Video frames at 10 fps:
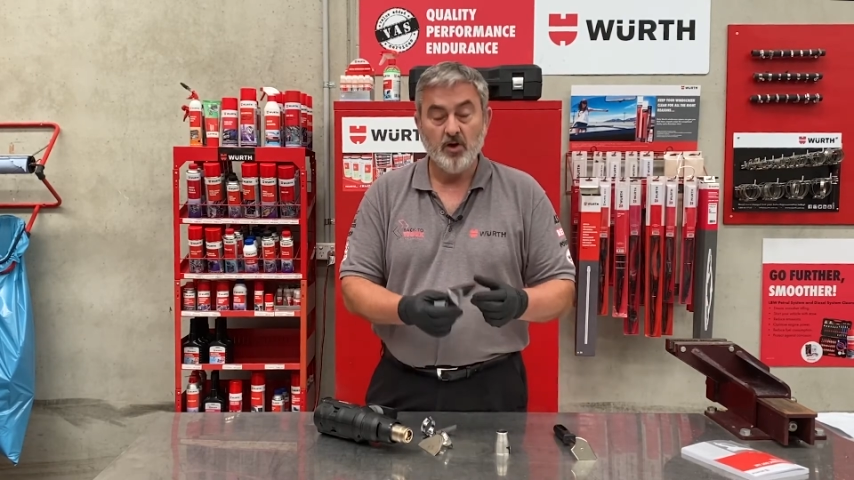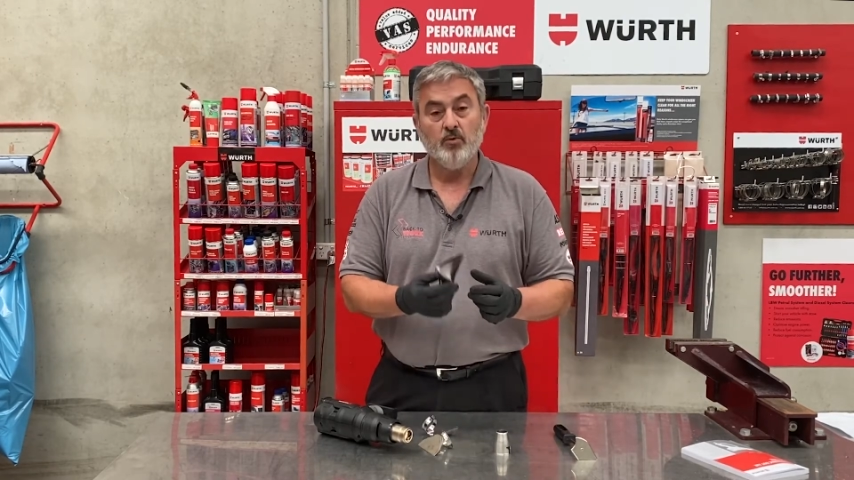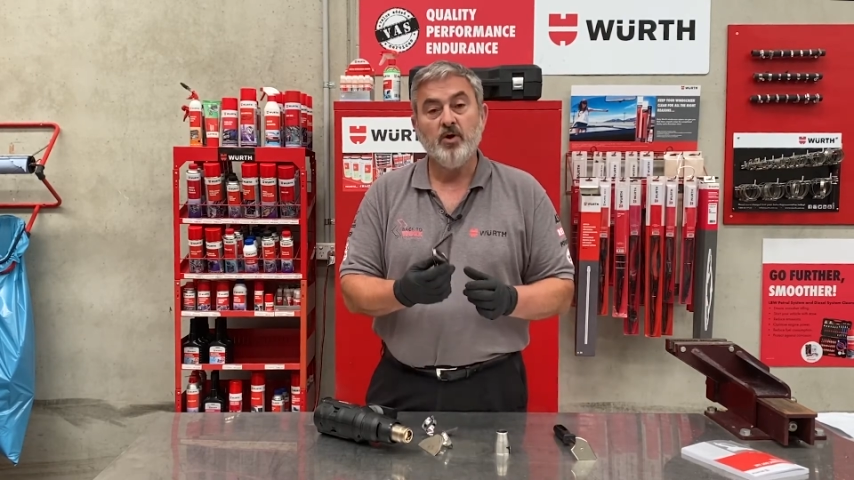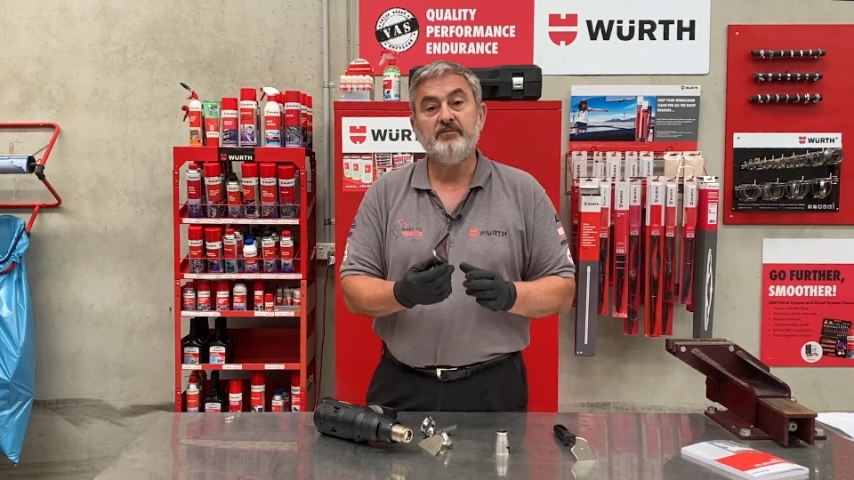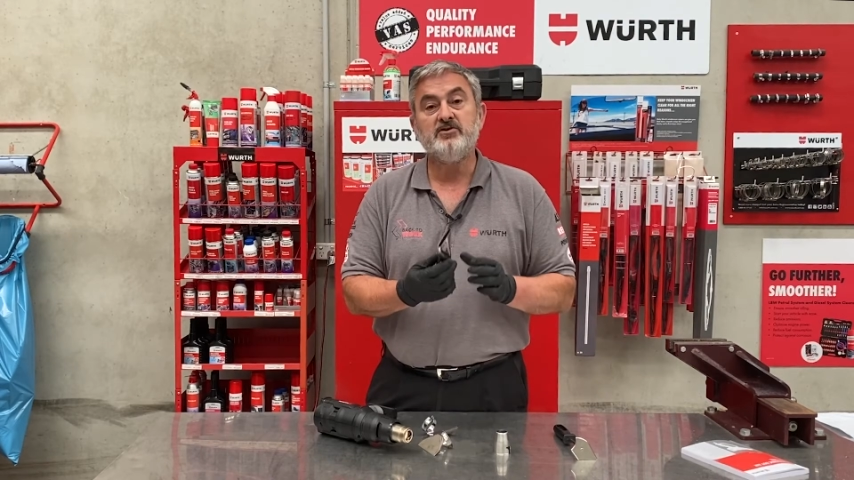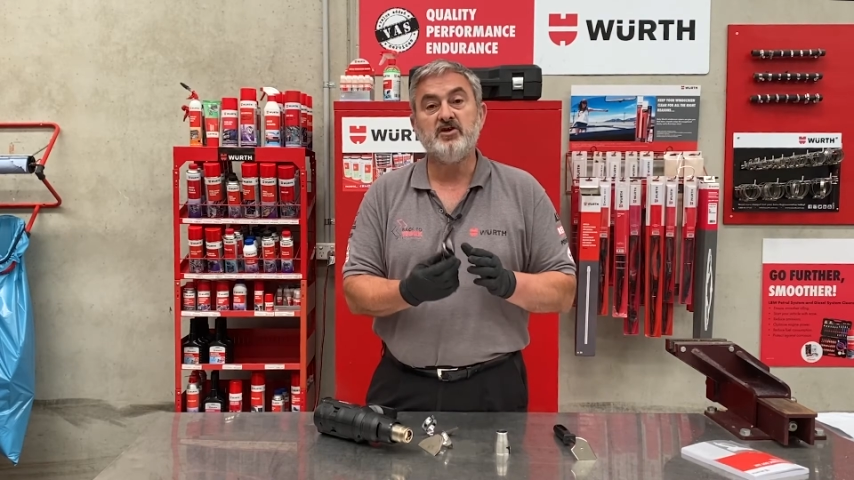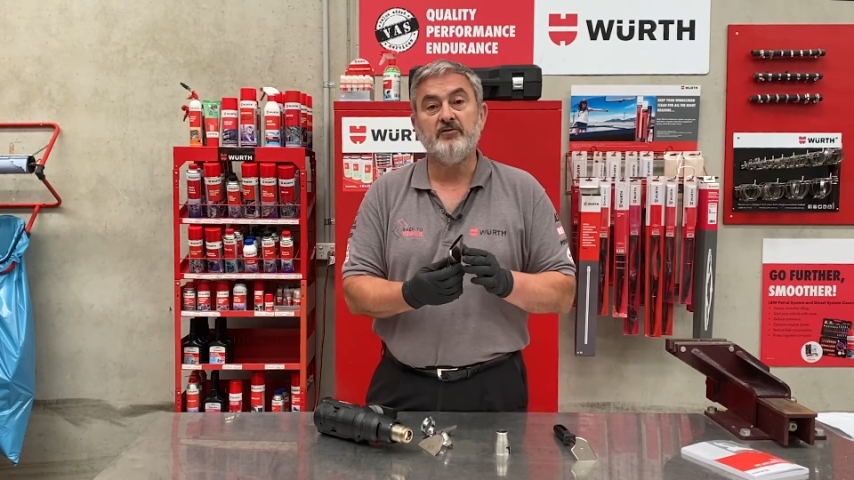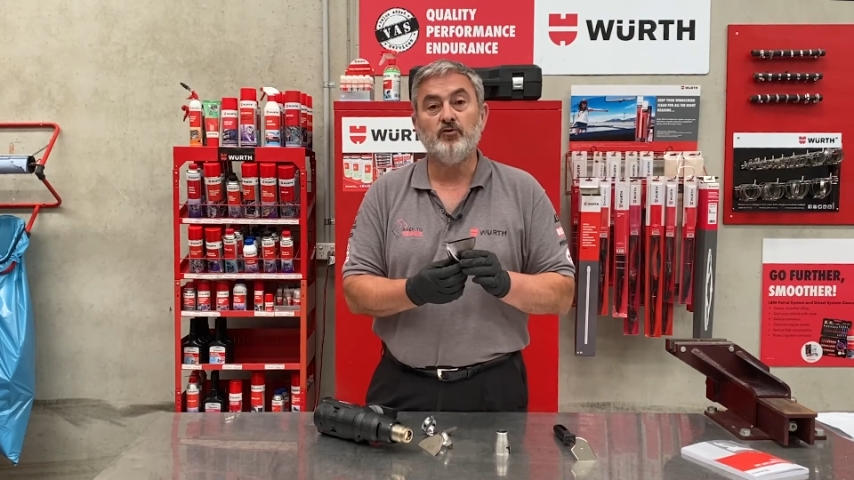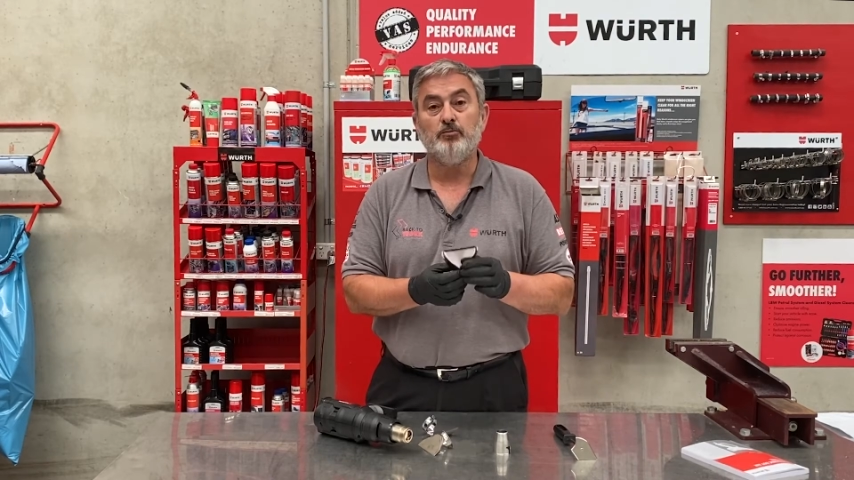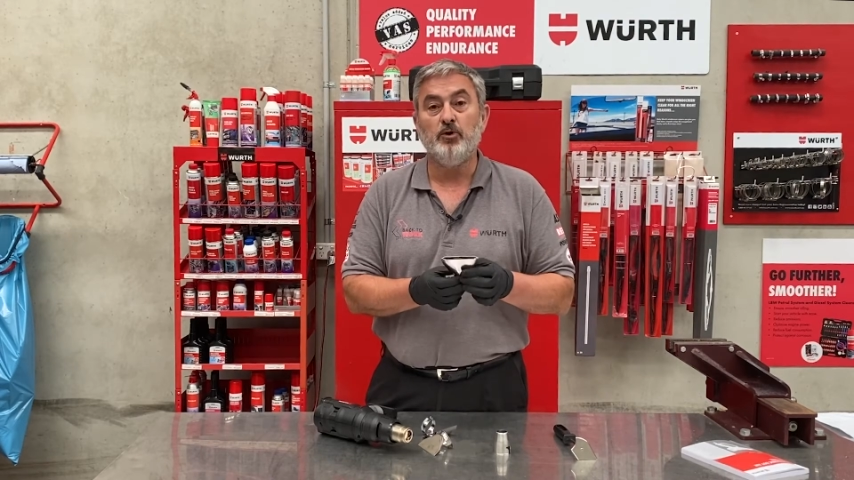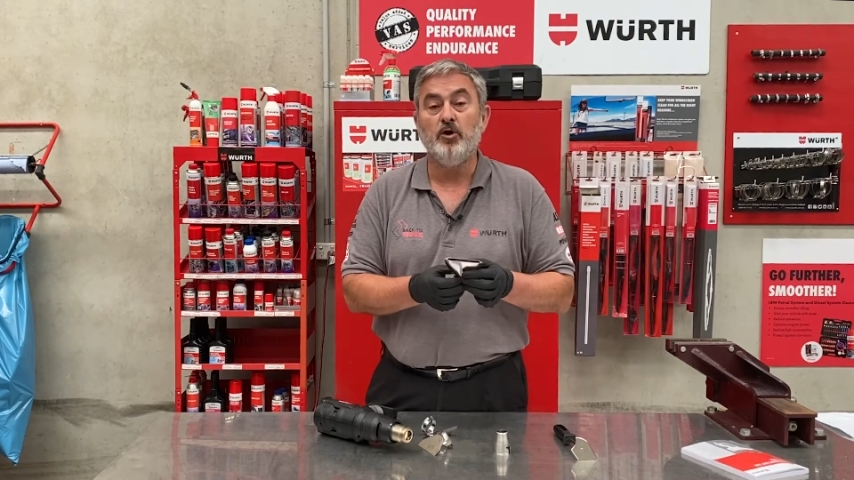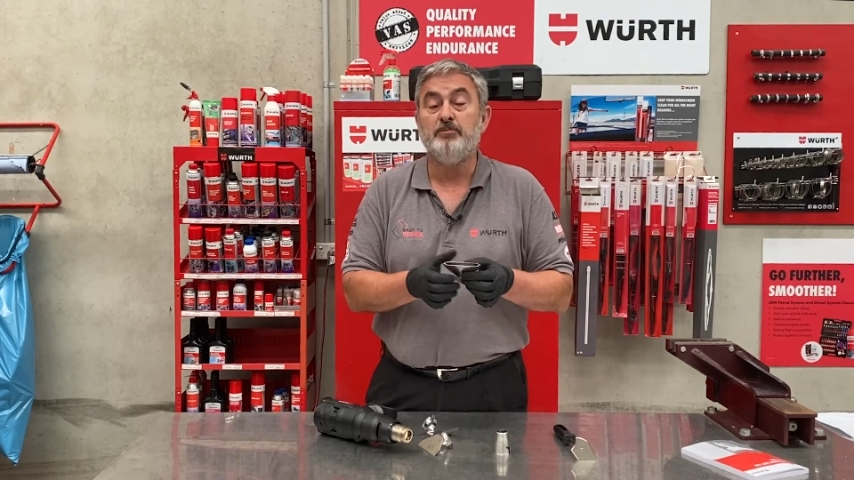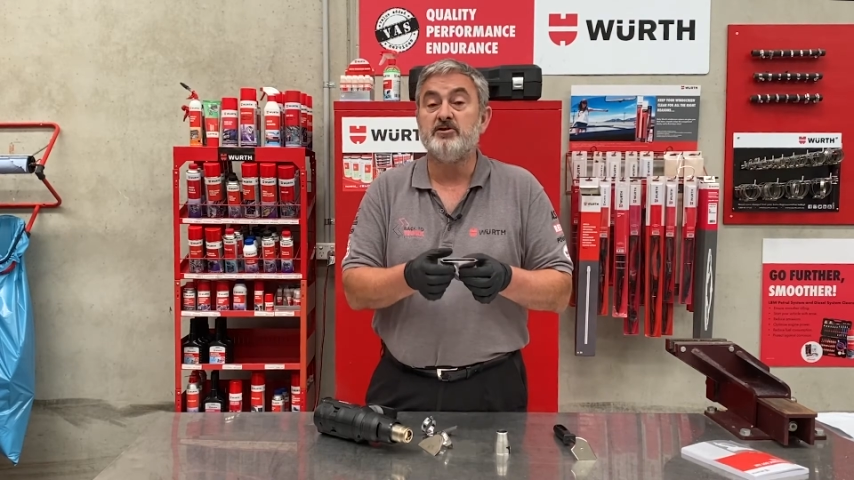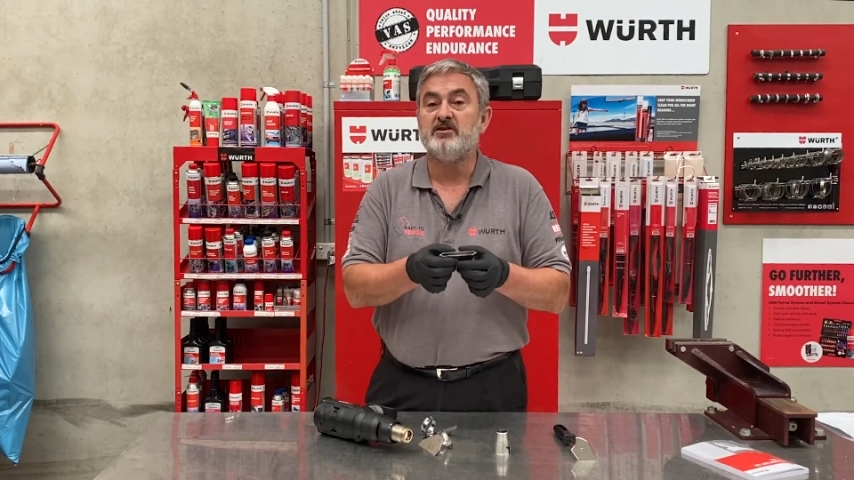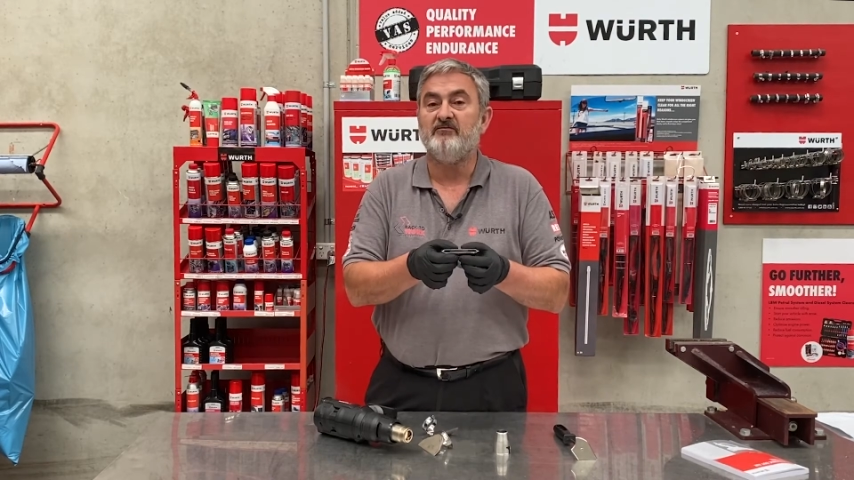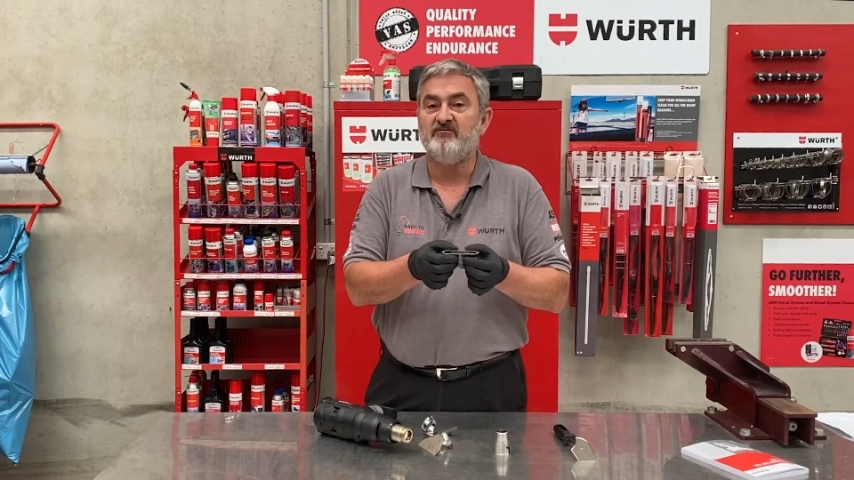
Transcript: We have a general purpose